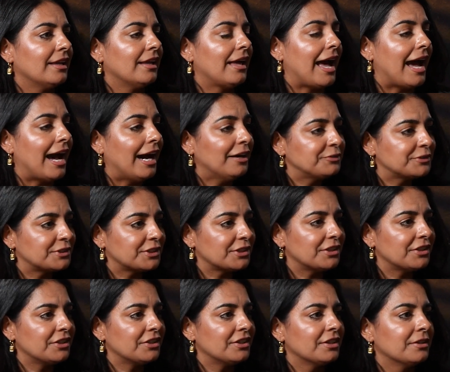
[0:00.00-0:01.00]

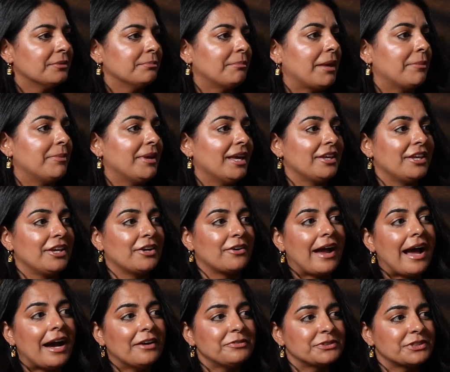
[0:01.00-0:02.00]
after, maybe a year
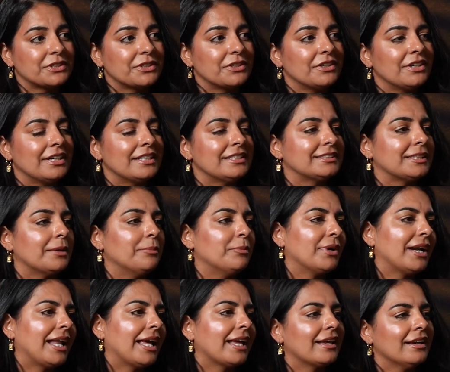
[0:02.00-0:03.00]
after, and some
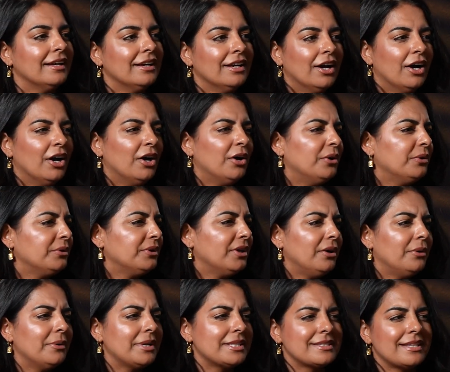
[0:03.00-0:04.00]
were like, oh
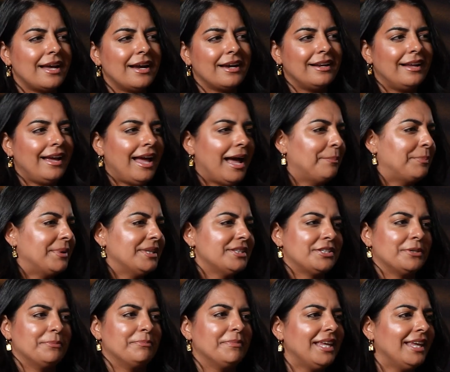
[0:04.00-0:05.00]
no, it's not gonna happen
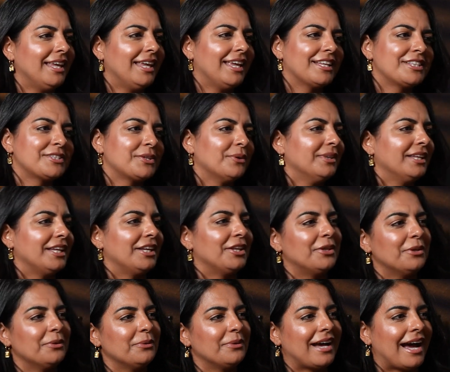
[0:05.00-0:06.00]
to me, it's only
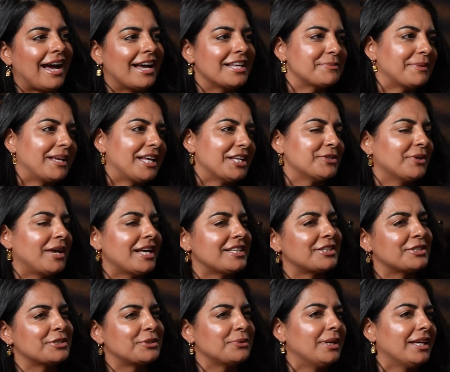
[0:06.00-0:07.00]
you guys, because you
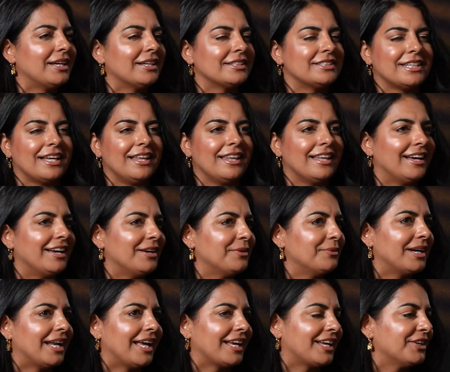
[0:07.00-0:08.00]
guys are doing Coachella. And
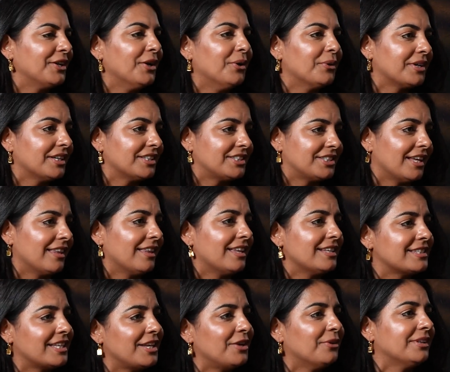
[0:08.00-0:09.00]
we're like, no, Coachella
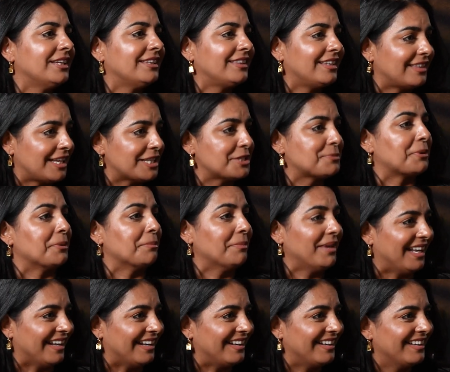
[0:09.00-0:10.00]
is the only thing that's
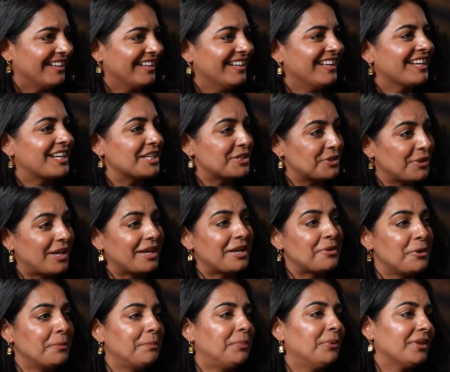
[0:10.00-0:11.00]
permitted, because
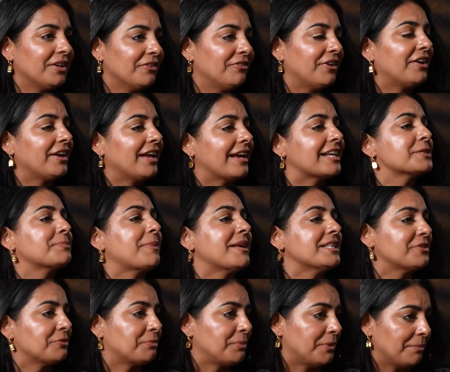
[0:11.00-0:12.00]
you pull a very
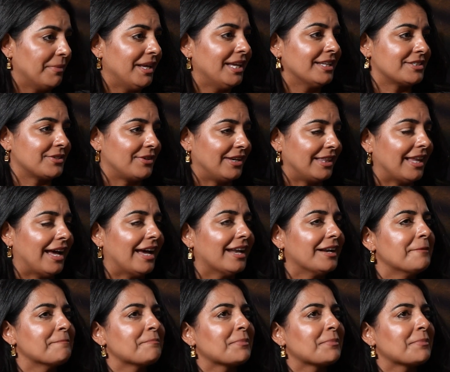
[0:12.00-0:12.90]
expensive permit during that.